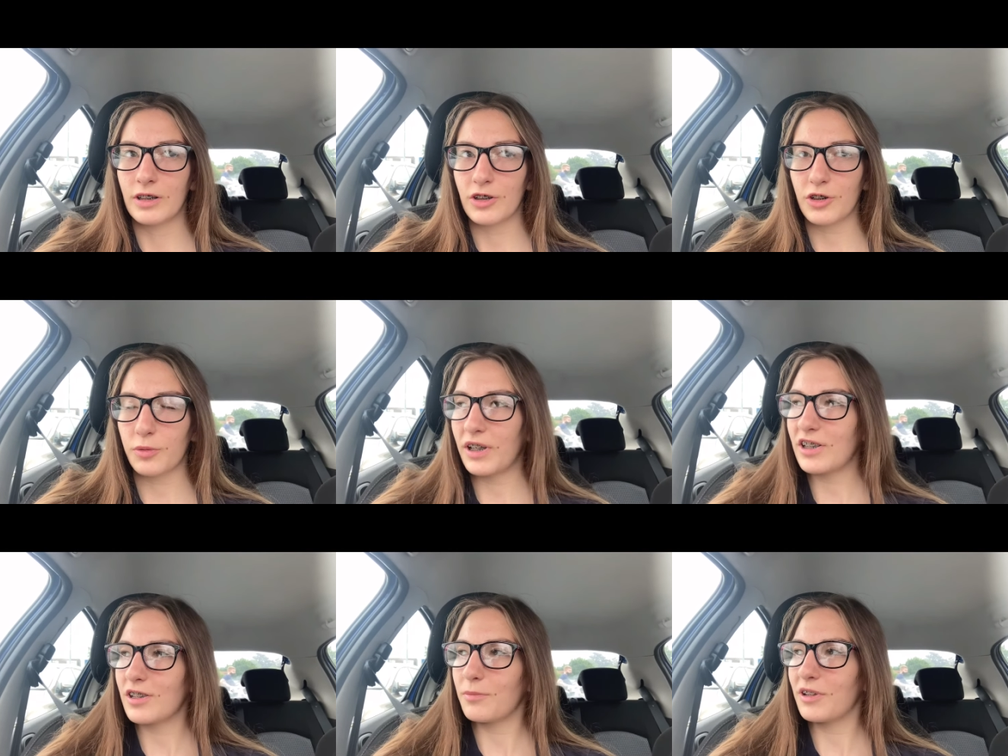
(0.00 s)

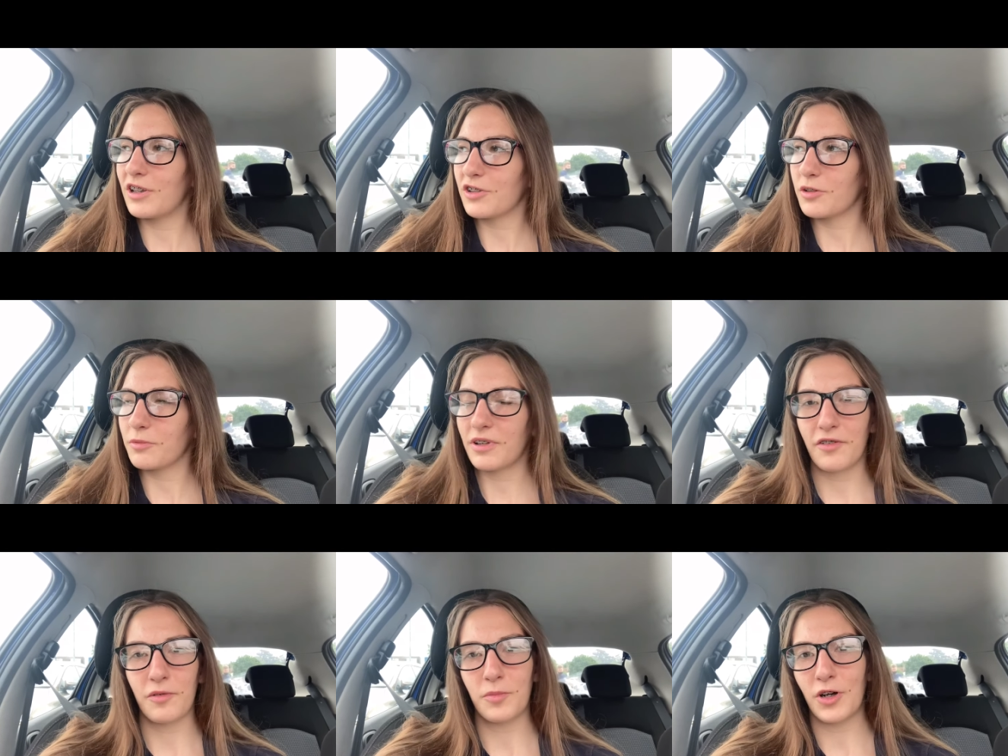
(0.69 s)
20 minutes
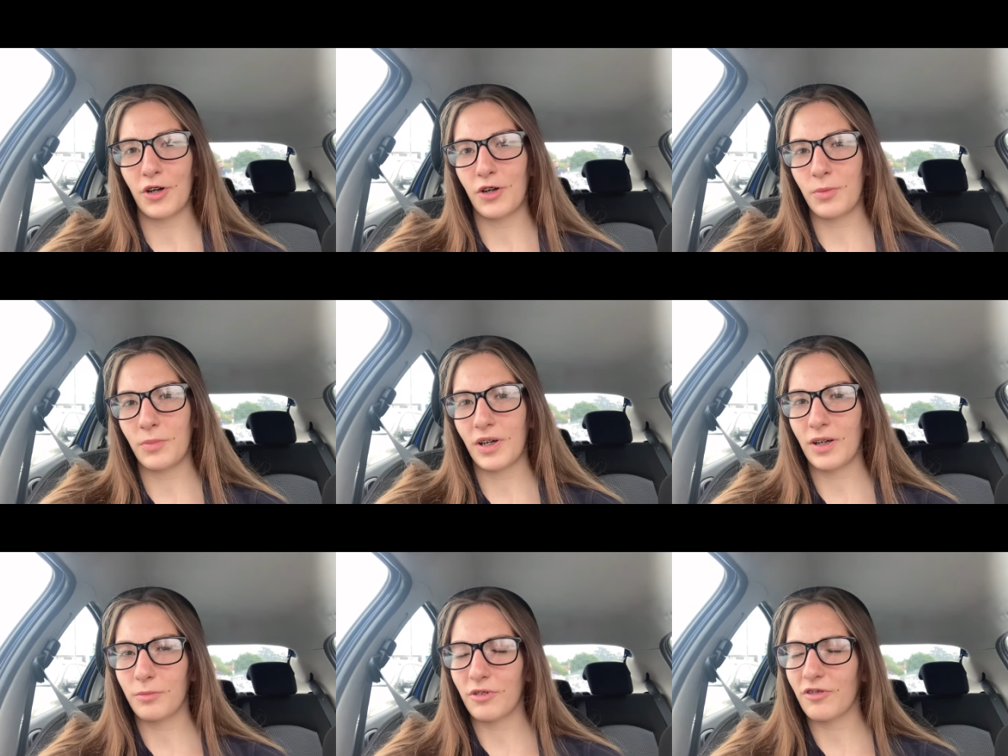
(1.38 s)
away from home
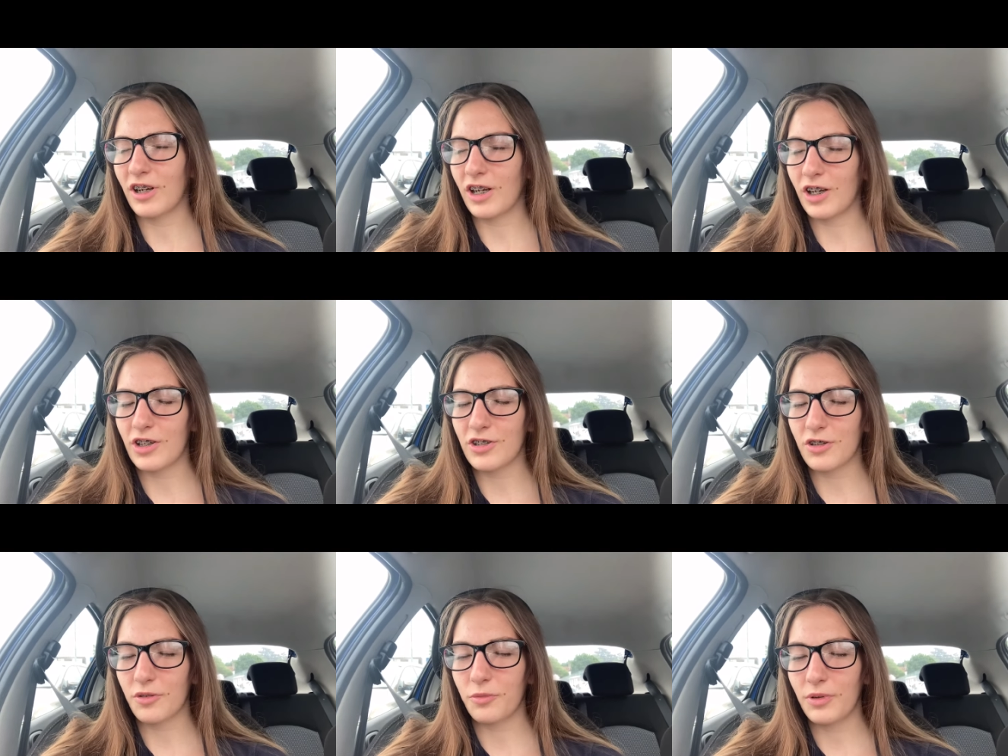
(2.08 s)
and we
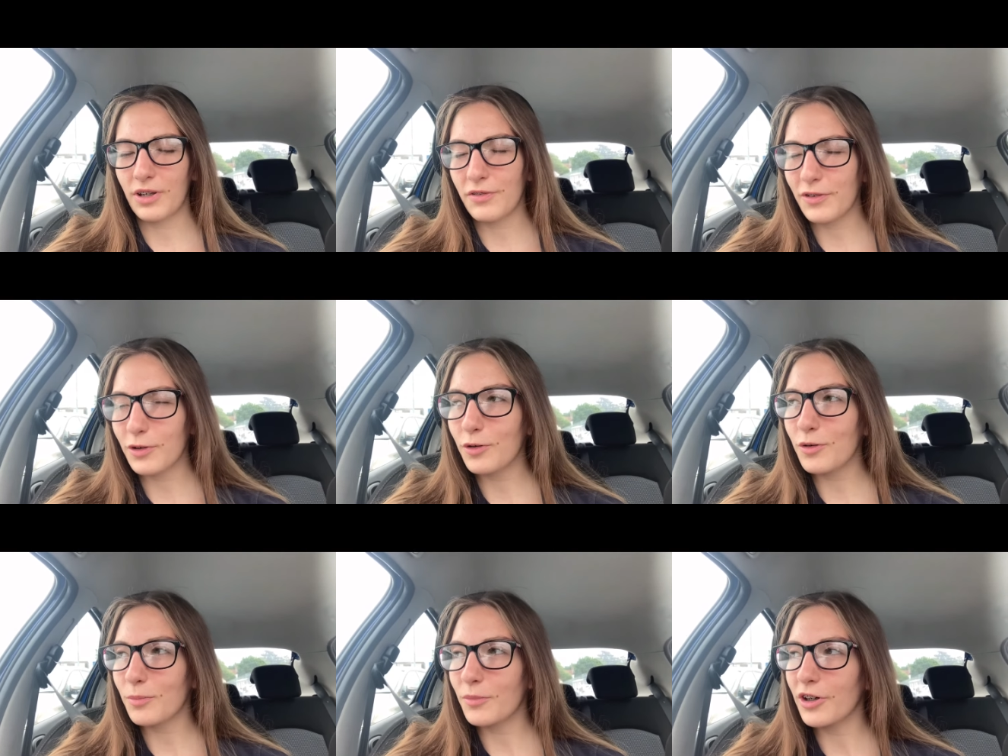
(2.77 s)
realised we
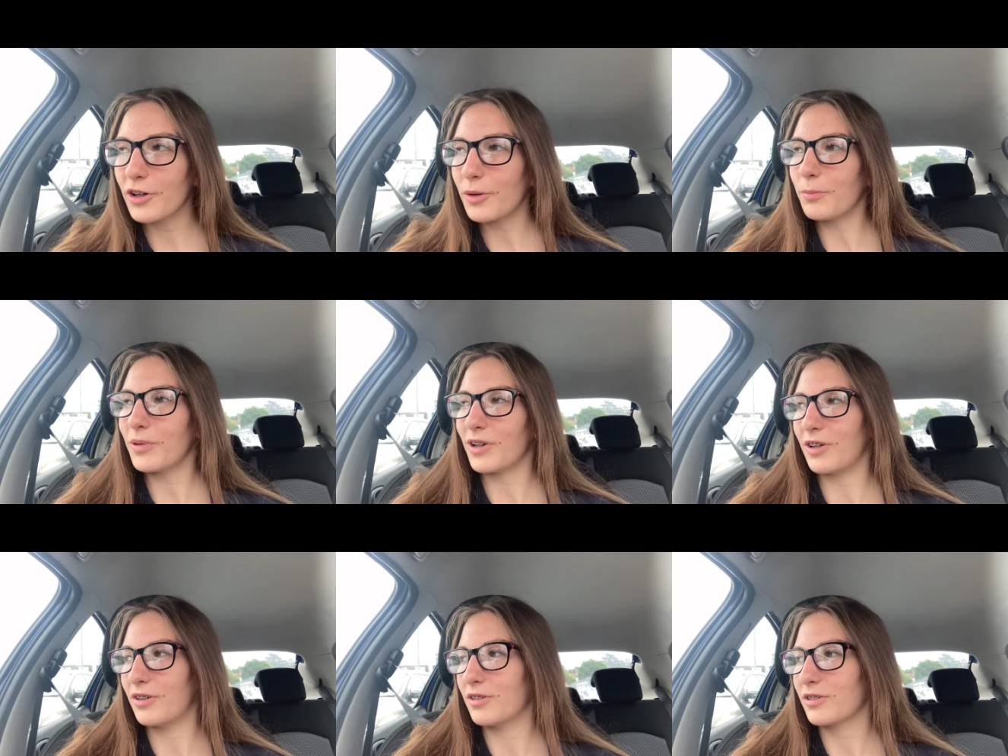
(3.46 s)
forgot my number.